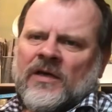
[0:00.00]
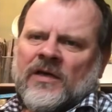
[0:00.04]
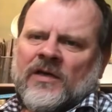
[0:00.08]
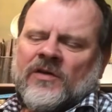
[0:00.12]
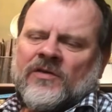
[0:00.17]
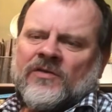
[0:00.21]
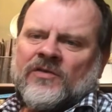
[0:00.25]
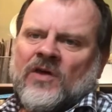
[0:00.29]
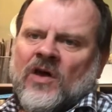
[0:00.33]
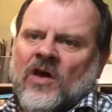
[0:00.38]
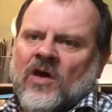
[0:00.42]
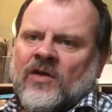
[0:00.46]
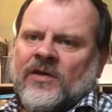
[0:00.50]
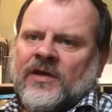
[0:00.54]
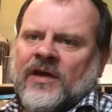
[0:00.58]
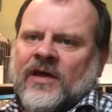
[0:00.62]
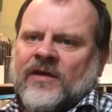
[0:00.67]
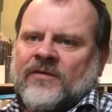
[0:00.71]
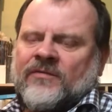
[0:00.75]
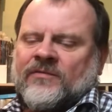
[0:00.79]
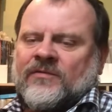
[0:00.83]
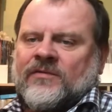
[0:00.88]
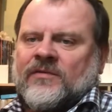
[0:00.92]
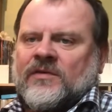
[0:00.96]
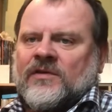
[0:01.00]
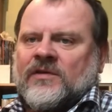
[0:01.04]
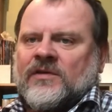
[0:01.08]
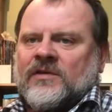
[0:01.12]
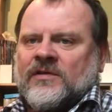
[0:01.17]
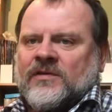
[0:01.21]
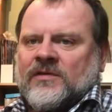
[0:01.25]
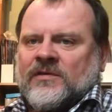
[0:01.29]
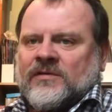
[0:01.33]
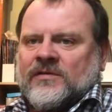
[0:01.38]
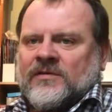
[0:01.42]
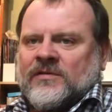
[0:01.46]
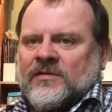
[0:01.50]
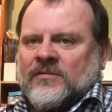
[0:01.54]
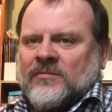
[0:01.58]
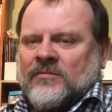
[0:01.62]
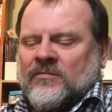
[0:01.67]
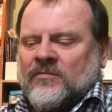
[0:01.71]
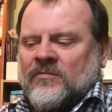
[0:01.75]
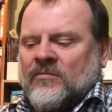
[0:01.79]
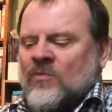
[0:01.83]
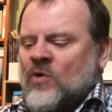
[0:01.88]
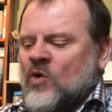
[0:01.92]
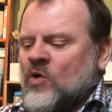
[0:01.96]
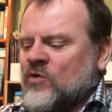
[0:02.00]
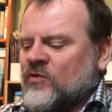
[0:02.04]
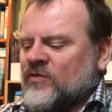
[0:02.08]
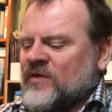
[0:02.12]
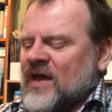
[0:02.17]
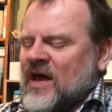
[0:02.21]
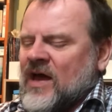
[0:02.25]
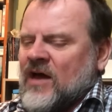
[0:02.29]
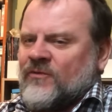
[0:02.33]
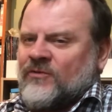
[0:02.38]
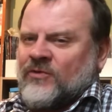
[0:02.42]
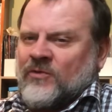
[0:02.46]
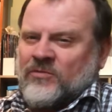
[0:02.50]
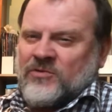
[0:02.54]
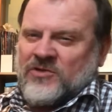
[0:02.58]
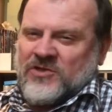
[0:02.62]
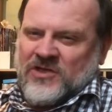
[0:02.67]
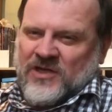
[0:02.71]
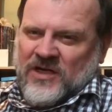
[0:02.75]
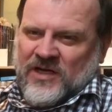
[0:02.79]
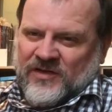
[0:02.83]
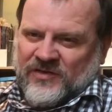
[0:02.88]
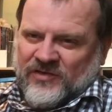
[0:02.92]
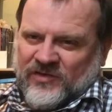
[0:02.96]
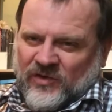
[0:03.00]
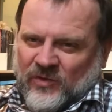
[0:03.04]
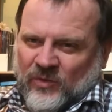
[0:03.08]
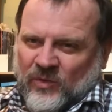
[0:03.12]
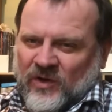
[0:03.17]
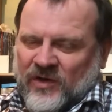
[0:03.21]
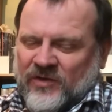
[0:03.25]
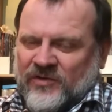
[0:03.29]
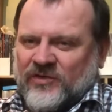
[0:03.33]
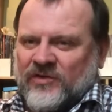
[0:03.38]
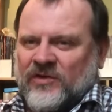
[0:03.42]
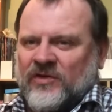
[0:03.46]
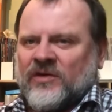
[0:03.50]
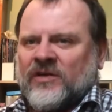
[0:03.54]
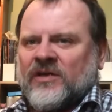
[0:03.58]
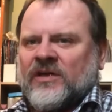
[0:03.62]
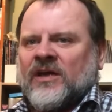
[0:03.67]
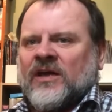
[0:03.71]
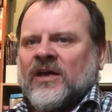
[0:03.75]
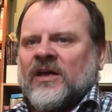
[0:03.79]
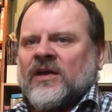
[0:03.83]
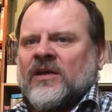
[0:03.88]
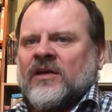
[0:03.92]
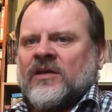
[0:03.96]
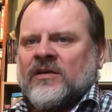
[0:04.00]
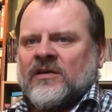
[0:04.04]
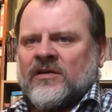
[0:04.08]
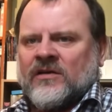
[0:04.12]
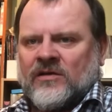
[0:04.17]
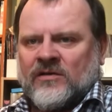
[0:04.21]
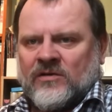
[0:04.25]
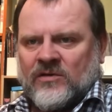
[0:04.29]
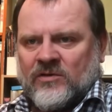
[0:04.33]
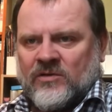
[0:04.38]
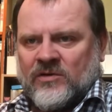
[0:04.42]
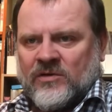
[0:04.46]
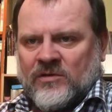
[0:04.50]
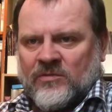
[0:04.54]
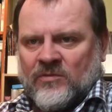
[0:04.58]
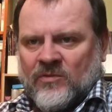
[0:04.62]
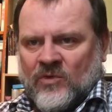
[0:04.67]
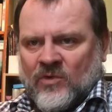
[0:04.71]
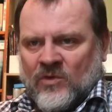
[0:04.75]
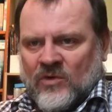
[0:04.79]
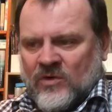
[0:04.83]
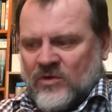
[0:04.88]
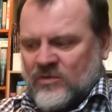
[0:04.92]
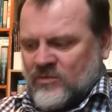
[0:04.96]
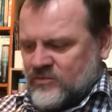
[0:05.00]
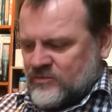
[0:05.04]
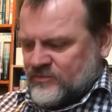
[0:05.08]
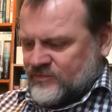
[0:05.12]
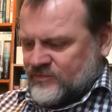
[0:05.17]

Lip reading: So they moved out from just the Western canon, including more